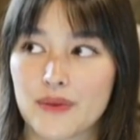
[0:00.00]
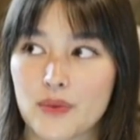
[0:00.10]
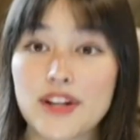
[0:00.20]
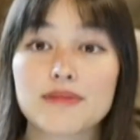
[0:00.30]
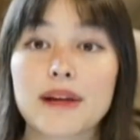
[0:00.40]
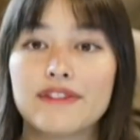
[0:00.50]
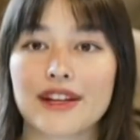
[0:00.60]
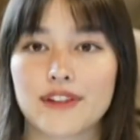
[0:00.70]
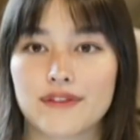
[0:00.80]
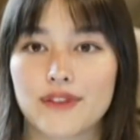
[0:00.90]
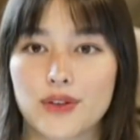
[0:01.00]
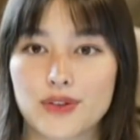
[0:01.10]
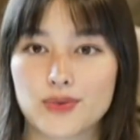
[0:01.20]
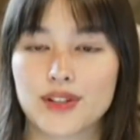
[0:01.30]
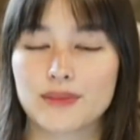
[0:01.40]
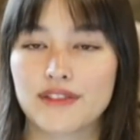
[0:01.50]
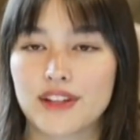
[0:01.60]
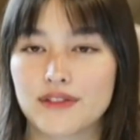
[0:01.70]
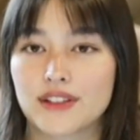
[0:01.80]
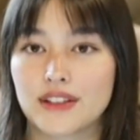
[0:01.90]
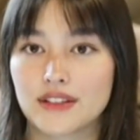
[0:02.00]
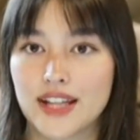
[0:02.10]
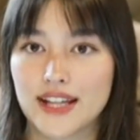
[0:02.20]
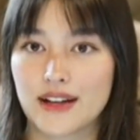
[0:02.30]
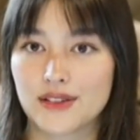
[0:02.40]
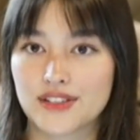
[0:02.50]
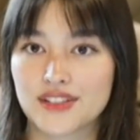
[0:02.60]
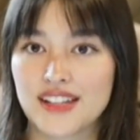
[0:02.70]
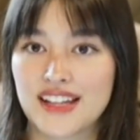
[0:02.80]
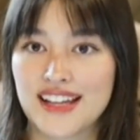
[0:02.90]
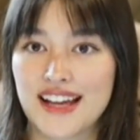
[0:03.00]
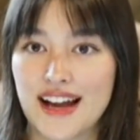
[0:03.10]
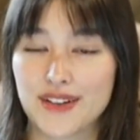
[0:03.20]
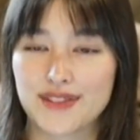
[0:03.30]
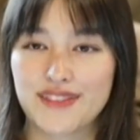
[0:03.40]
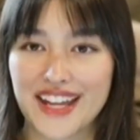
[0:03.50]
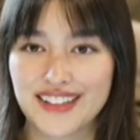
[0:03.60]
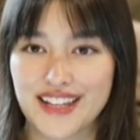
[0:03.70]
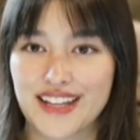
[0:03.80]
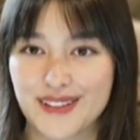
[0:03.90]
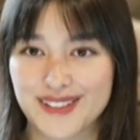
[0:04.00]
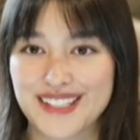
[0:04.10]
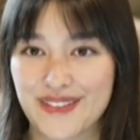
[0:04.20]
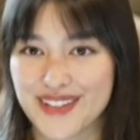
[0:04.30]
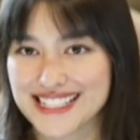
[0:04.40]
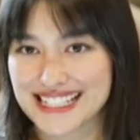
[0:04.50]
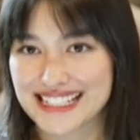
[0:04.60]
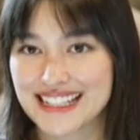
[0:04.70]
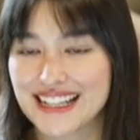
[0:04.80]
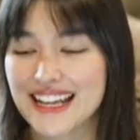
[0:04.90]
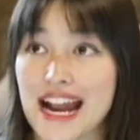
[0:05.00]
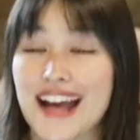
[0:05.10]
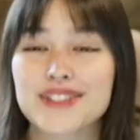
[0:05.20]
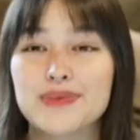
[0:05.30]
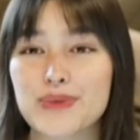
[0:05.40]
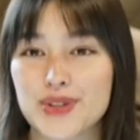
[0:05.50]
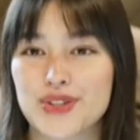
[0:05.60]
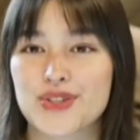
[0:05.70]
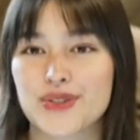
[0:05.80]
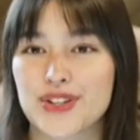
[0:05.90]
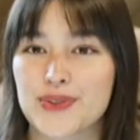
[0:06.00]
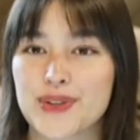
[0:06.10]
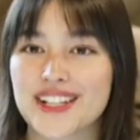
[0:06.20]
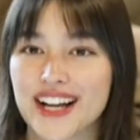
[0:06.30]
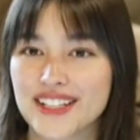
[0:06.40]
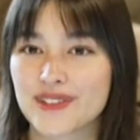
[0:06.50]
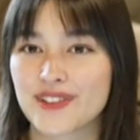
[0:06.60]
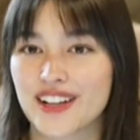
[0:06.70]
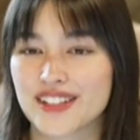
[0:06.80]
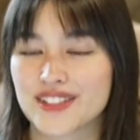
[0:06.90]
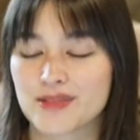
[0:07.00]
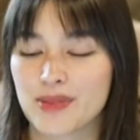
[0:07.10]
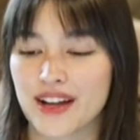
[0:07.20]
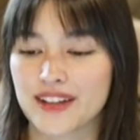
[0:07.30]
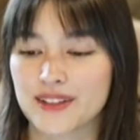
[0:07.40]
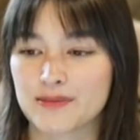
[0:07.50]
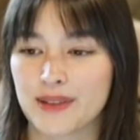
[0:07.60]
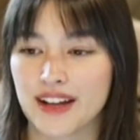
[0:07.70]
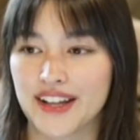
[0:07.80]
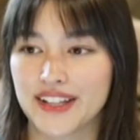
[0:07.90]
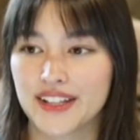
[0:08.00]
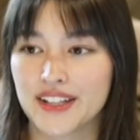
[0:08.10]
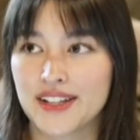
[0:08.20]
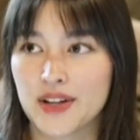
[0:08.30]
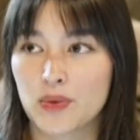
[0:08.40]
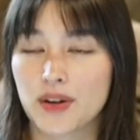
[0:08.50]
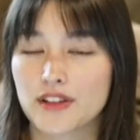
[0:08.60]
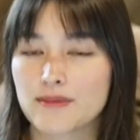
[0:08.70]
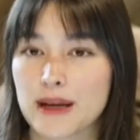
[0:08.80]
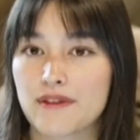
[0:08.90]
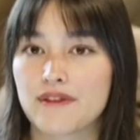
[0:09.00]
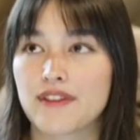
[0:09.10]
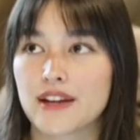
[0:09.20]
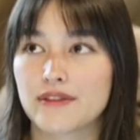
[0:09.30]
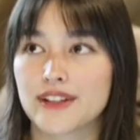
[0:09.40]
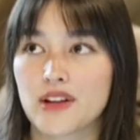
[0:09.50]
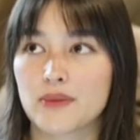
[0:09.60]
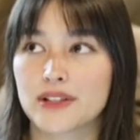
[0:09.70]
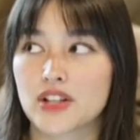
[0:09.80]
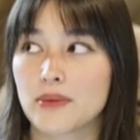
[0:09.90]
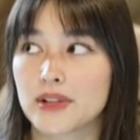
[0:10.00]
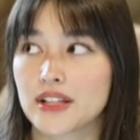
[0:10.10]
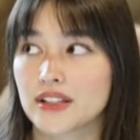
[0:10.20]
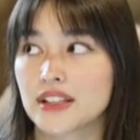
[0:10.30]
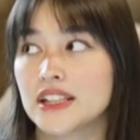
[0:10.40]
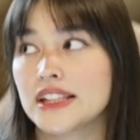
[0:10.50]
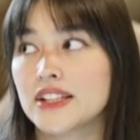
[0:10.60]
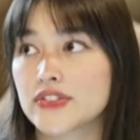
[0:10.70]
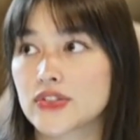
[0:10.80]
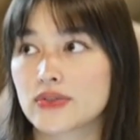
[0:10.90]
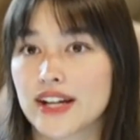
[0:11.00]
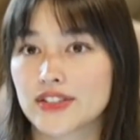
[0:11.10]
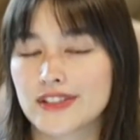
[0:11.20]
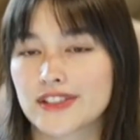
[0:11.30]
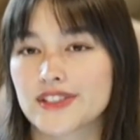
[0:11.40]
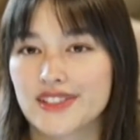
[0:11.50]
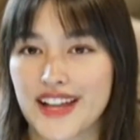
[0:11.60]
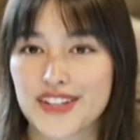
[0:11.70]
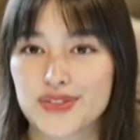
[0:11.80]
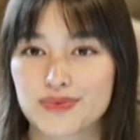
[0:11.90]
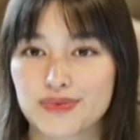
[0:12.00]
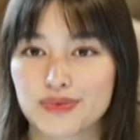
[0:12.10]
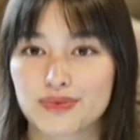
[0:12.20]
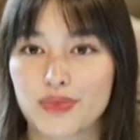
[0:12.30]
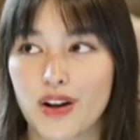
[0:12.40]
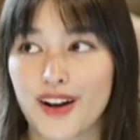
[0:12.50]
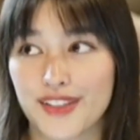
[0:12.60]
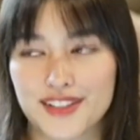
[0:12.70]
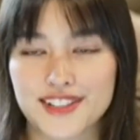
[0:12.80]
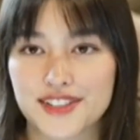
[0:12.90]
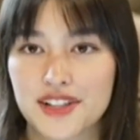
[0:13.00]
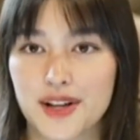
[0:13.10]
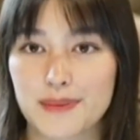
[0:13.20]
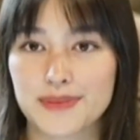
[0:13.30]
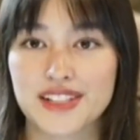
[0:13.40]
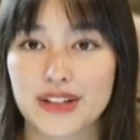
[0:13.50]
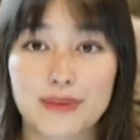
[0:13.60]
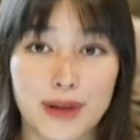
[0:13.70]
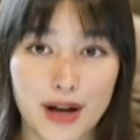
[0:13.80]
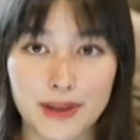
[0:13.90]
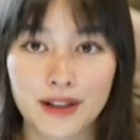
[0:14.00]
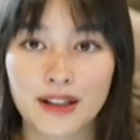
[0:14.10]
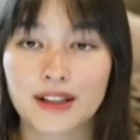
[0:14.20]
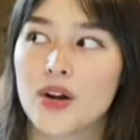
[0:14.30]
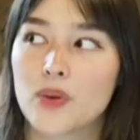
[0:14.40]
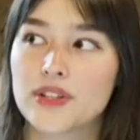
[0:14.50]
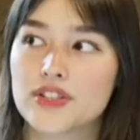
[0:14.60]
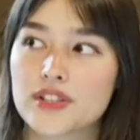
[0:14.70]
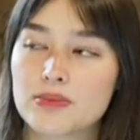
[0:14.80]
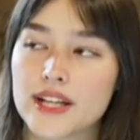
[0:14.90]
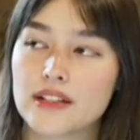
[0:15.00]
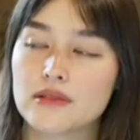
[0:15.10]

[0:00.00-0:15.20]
one of my favorite photos, one of my favorite layouts out of 8 layouts that we did. As we were shooting, we kind of got inspired by one of my favorite up-and-coming directors slash authors, Sarah Baba. We just played